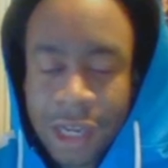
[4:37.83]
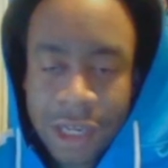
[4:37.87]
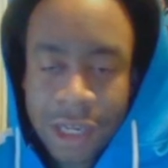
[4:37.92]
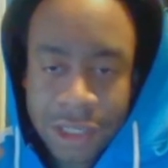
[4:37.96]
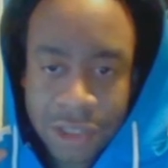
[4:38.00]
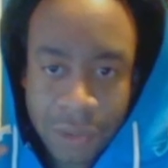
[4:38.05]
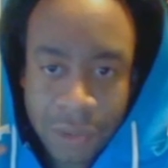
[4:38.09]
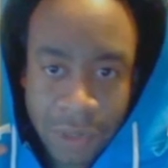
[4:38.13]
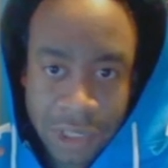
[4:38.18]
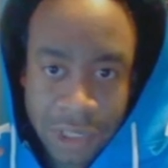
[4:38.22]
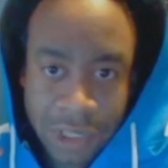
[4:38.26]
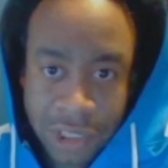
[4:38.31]

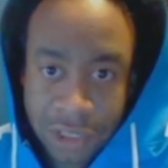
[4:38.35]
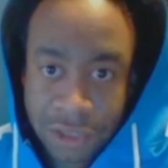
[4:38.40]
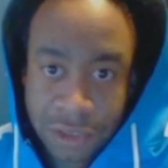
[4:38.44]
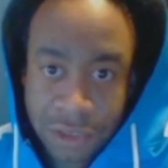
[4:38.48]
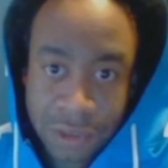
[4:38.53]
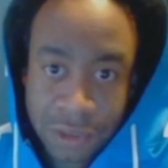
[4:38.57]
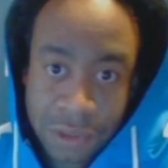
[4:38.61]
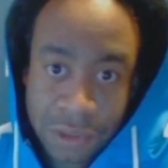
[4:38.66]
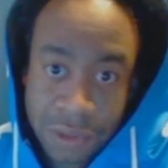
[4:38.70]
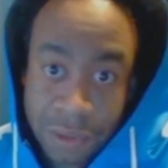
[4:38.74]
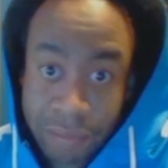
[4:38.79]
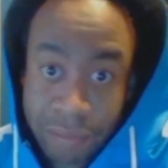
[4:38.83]
So I just
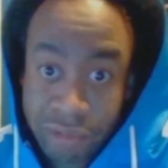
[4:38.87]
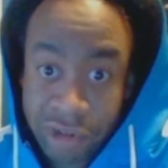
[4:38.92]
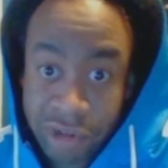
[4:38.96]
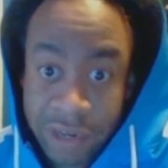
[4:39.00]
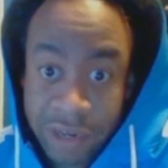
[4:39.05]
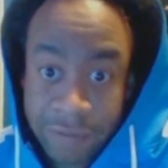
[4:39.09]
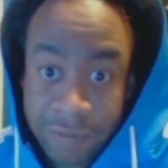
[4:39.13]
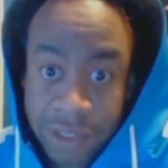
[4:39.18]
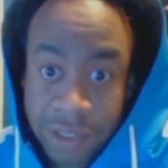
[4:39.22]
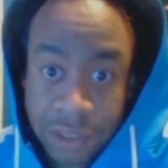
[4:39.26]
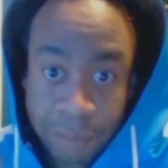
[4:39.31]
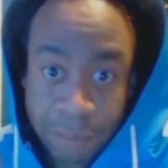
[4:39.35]
used the
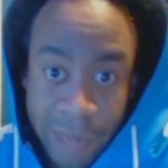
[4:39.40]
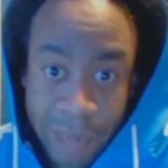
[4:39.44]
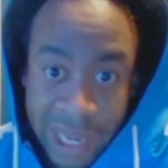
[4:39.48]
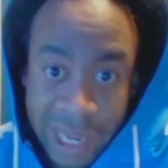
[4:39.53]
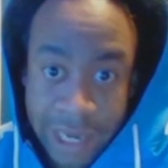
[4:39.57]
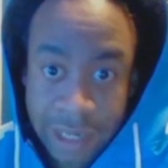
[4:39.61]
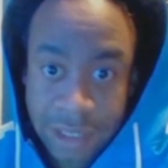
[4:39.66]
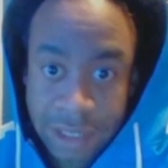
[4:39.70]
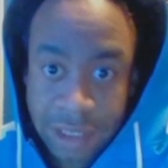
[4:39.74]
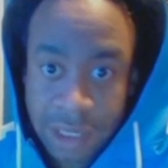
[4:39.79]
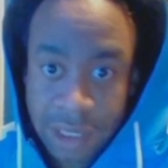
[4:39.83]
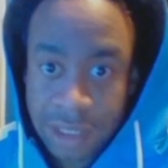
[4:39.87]
previous
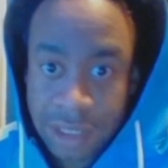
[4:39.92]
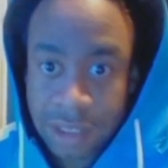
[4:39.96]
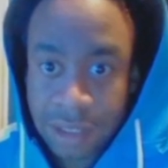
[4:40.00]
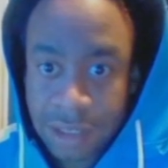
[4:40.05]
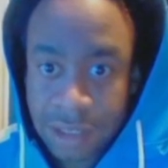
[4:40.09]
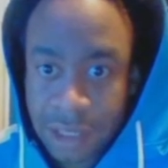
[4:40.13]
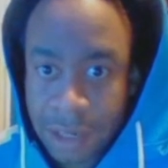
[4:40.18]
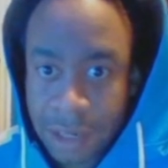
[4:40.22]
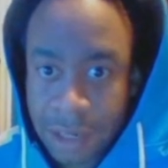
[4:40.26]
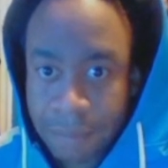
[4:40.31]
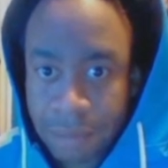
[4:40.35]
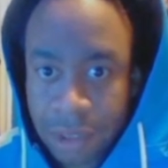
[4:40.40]
page as a
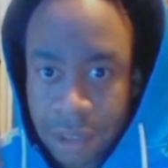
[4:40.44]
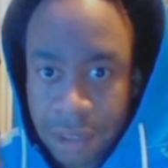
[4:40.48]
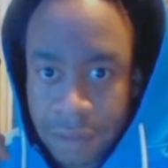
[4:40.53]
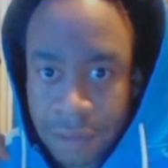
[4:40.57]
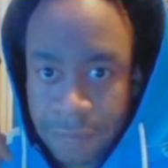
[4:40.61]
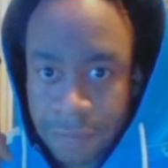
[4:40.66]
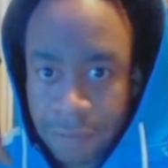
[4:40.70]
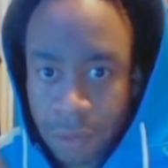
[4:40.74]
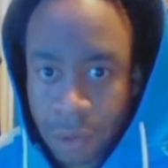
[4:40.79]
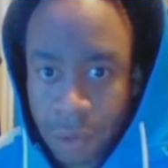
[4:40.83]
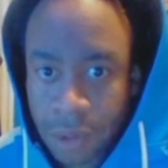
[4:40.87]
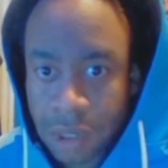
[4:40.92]
template
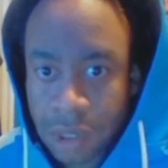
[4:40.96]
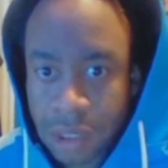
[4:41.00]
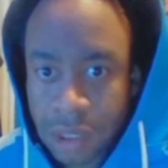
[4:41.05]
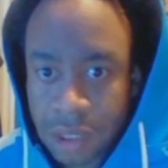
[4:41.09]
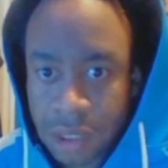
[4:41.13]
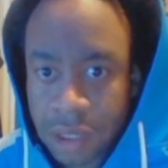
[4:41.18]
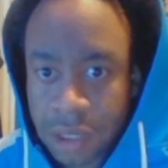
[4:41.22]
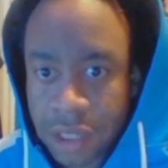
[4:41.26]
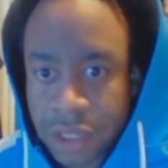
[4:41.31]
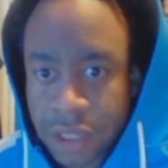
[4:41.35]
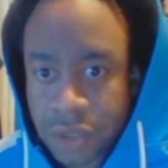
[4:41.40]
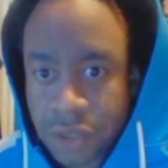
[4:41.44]
for
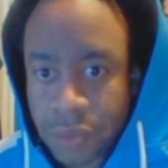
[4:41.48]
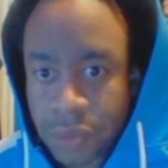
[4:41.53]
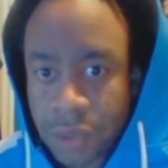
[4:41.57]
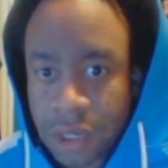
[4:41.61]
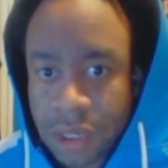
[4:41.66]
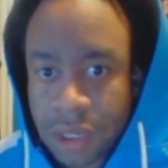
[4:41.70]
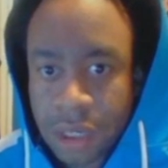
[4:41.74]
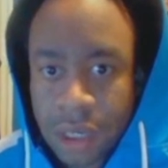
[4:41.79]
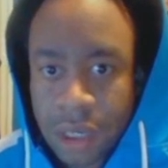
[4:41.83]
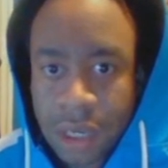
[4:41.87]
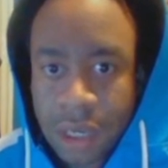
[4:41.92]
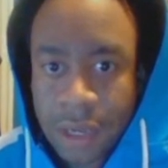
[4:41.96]
this one.
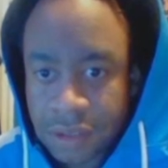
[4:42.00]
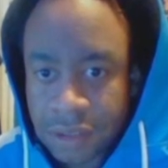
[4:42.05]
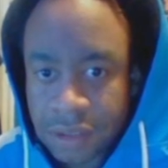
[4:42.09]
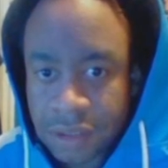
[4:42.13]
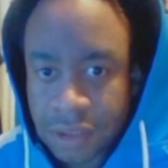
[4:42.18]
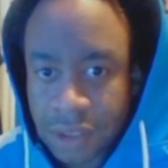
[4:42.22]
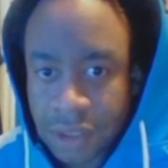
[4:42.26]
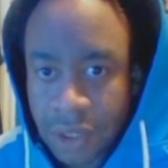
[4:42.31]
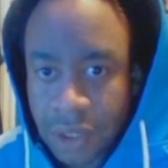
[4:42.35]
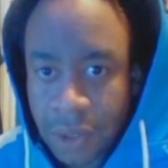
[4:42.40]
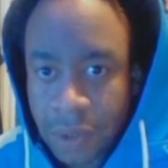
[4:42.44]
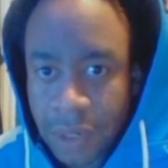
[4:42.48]

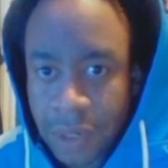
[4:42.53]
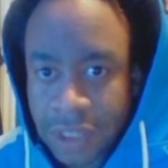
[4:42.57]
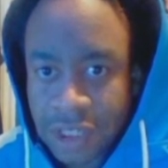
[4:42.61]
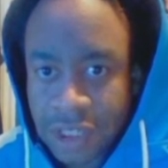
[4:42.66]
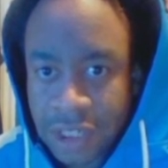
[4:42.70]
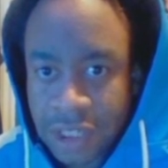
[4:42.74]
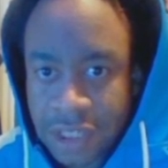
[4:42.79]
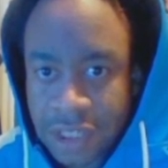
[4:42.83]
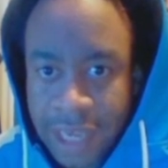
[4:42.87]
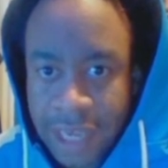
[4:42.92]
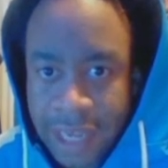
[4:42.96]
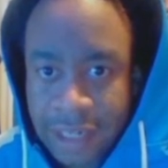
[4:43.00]
So I
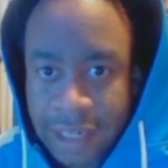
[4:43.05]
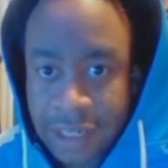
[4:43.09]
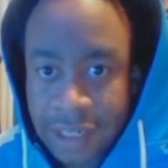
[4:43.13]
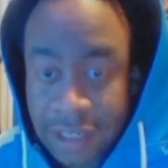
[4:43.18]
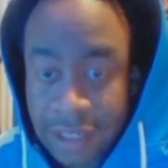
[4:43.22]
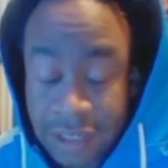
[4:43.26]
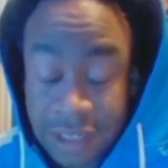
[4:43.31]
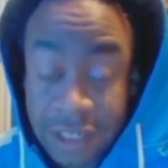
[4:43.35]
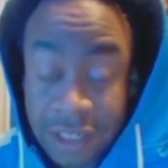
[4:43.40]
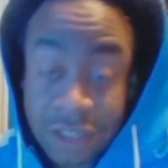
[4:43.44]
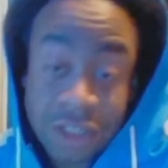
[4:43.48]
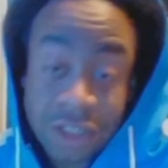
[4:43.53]
just had to
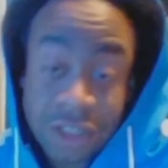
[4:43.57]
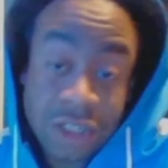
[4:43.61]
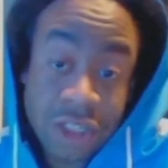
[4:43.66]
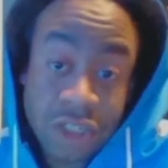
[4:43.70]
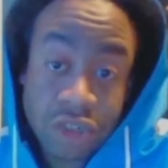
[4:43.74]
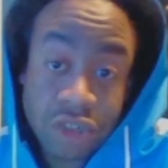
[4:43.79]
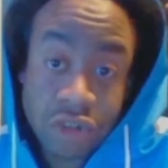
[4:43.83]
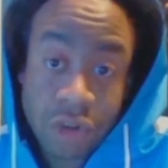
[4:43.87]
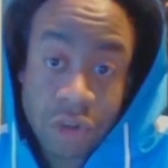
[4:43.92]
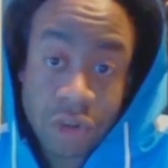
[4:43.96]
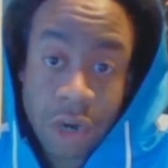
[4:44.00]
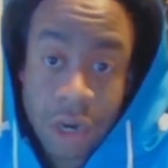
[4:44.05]
essentially
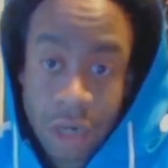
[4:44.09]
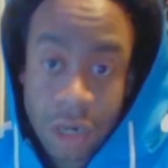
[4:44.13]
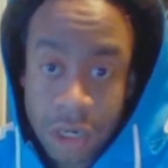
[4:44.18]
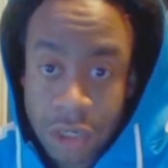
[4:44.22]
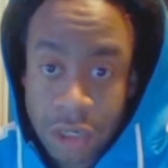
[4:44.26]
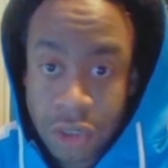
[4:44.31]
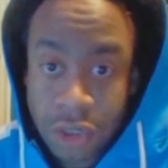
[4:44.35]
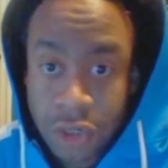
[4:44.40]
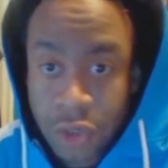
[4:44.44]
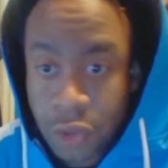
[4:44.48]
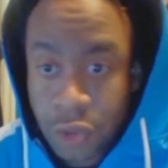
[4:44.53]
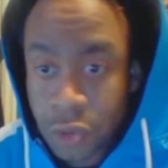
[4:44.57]
draw a
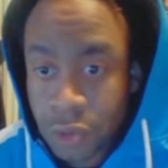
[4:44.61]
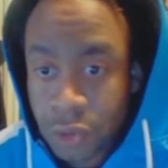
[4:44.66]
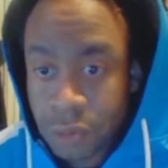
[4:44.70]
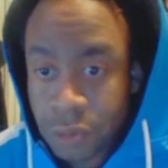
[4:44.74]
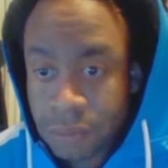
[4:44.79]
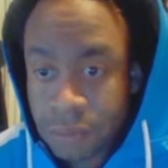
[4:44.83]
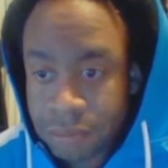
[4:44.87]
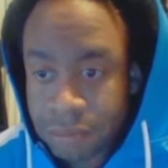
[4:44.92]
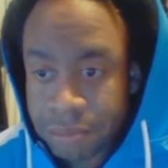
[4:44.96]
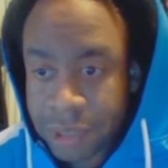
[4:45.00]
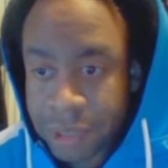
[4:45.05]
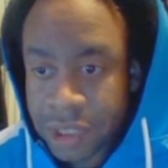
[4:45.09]
new
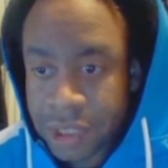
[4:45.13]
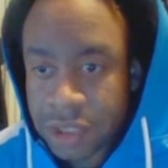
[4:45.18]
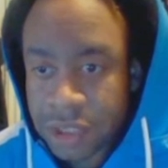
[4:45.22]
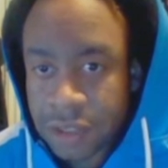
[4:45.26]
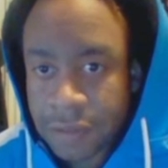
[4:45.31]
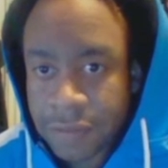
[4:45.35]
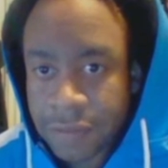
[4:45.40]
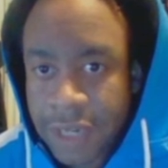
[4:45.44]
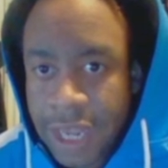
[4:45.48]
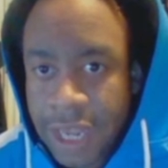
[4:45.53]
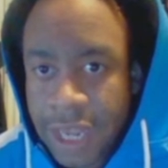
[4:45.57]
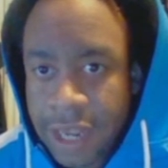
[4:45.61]
picture
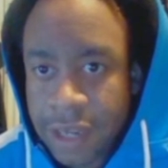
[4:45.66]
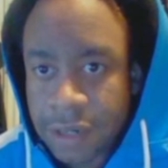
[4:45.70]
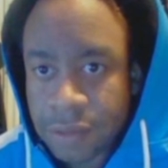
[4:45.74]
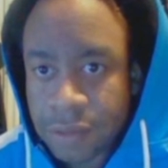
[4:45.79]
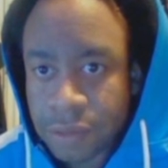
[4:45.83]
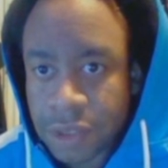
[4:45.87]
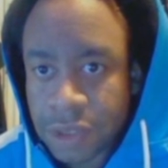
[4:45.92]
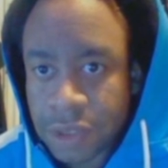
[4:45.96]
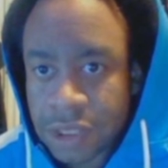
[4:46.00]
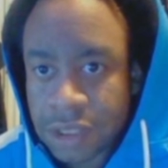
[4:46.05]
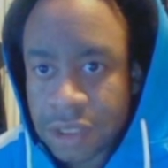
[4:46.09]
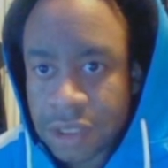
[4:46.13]
of Dan,
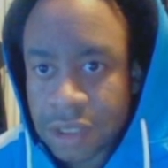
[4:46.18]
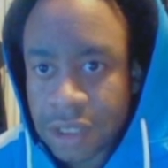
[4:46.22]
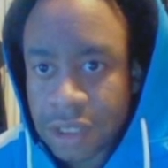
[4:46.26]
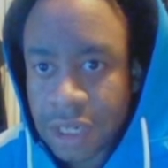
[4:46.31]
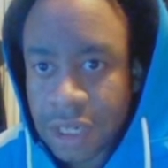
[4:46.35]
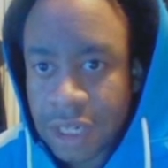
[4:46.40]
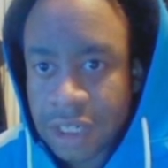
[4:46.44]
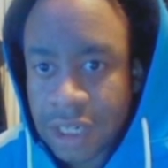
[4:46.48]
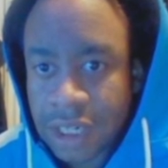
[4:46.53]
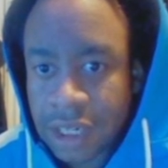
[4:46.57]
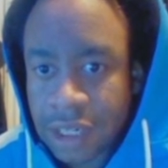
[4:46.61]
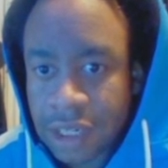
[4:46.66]
which I
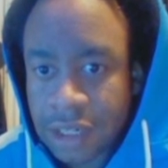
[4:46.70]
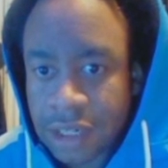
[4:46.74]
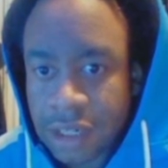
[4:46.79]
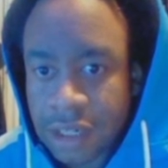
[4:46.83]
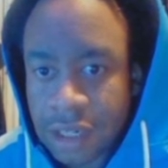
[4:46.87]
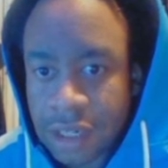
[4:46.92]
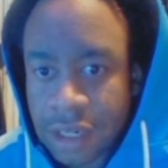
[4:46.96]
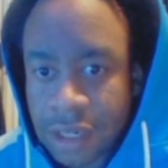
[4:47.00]
did.